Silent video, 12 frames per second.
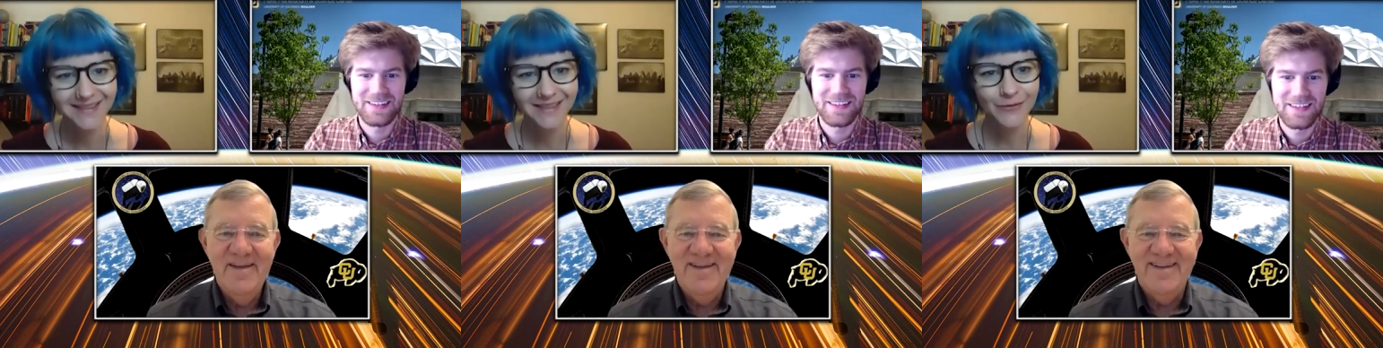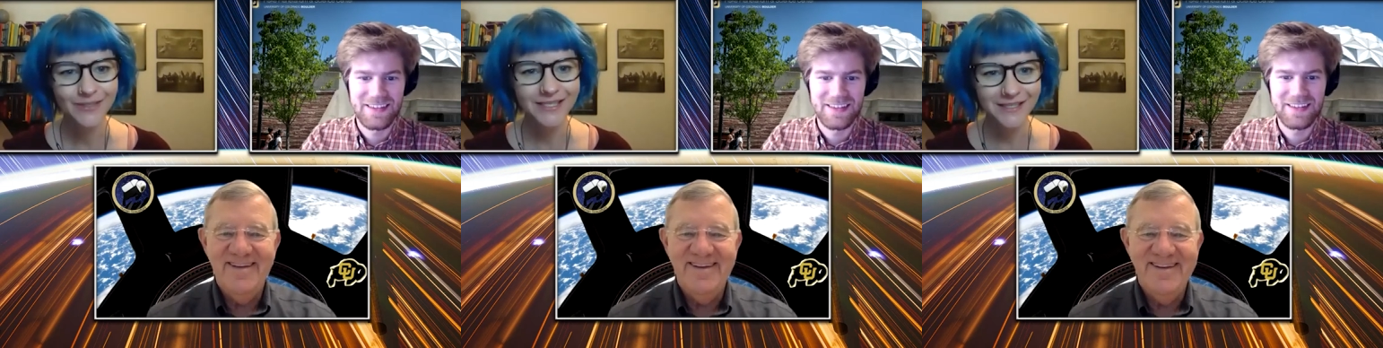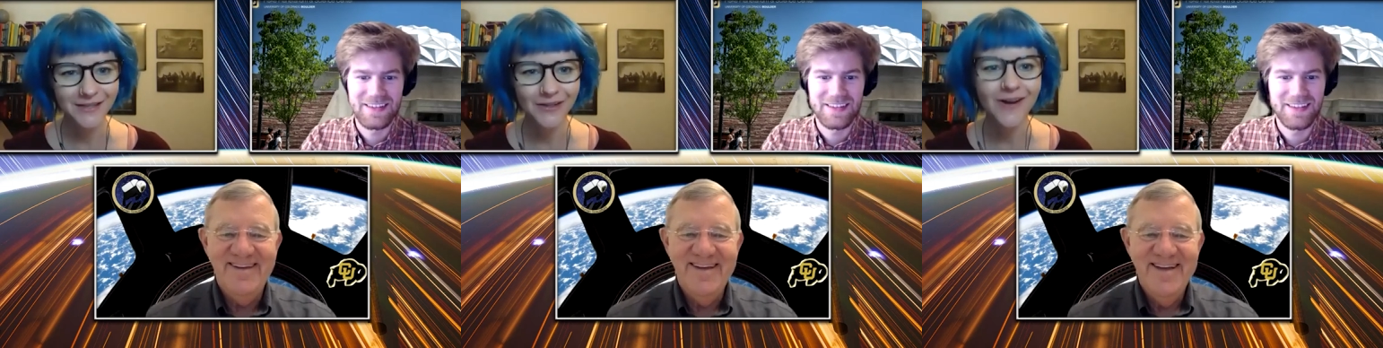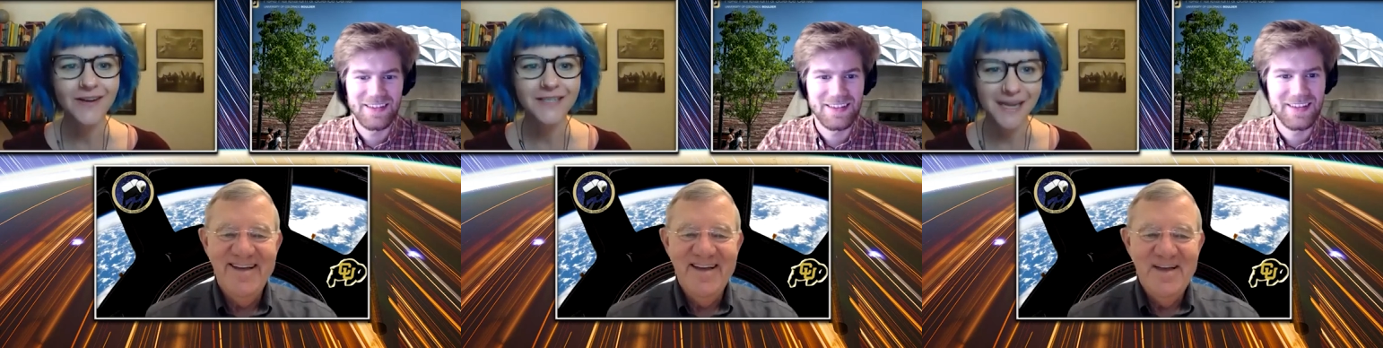Speaker 1: which is a long
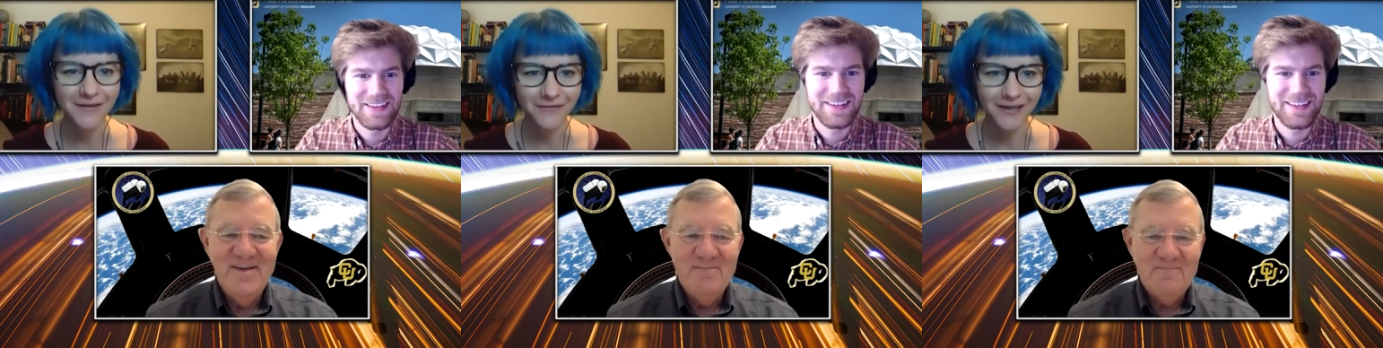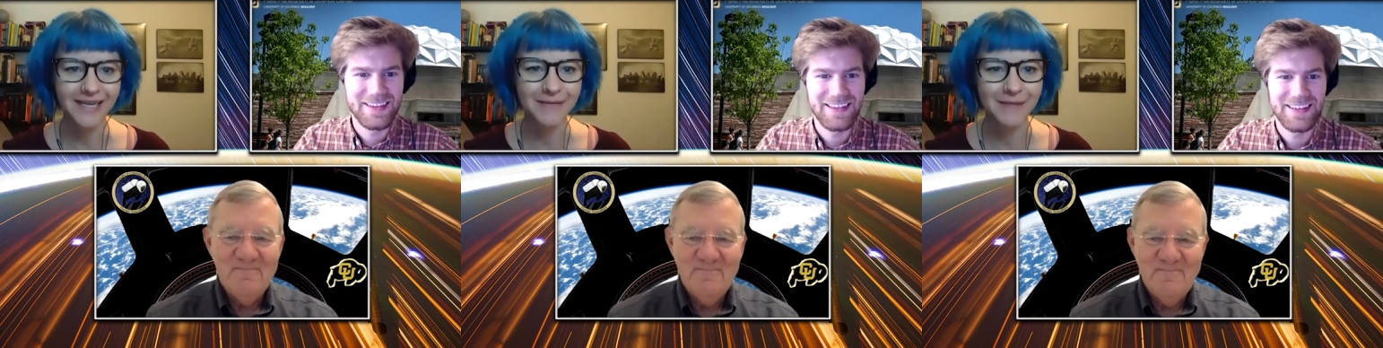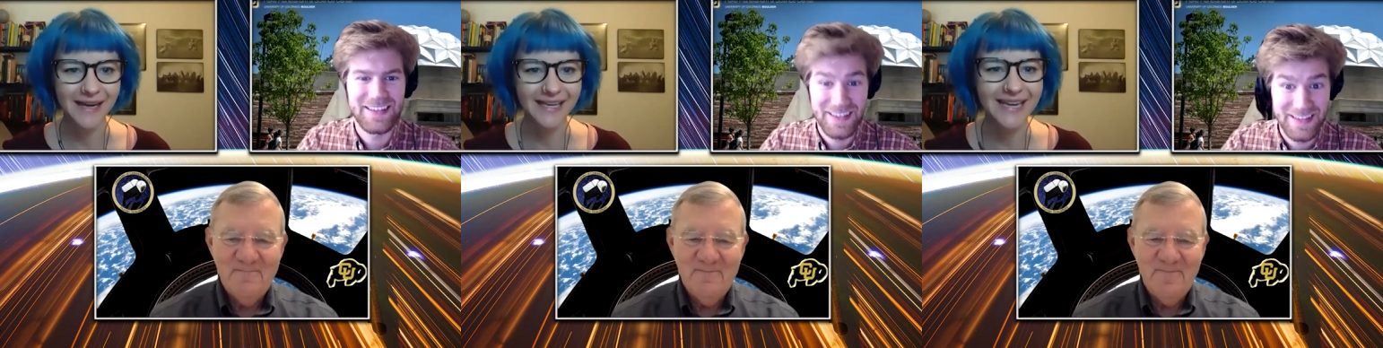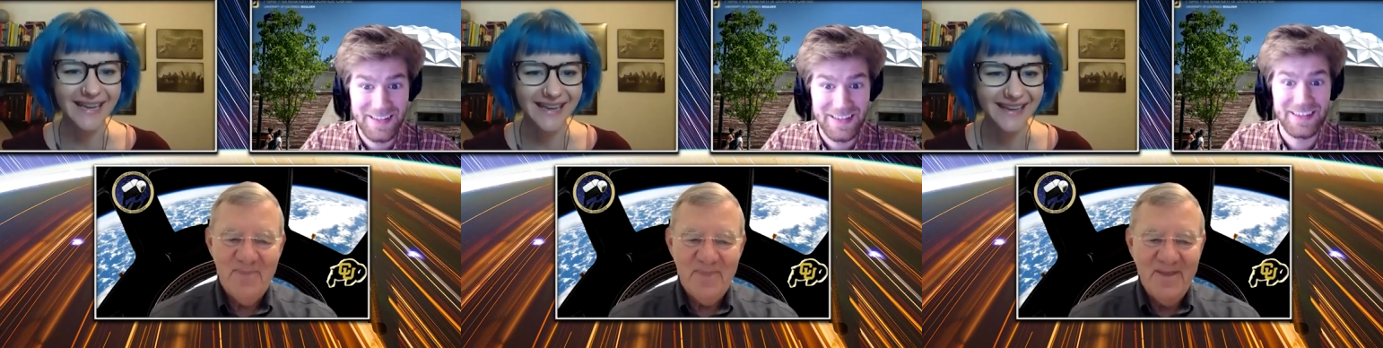day for
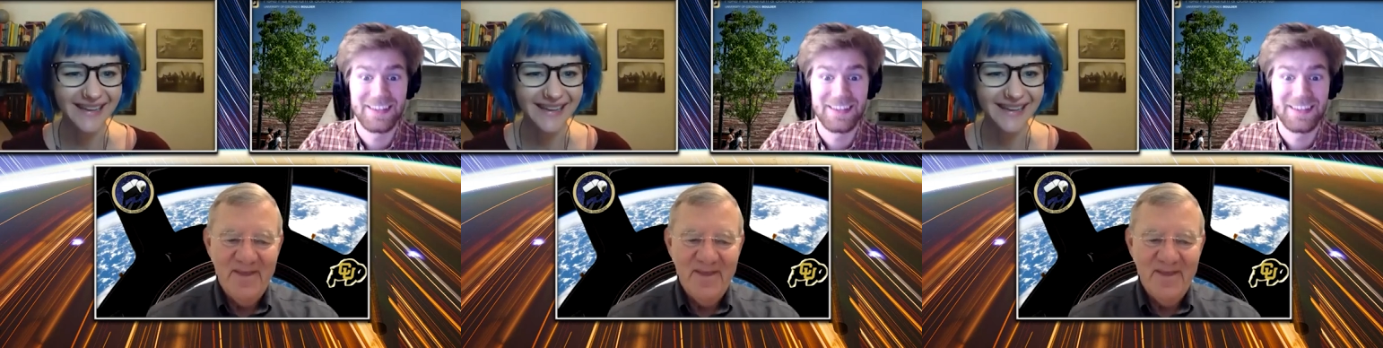anybody,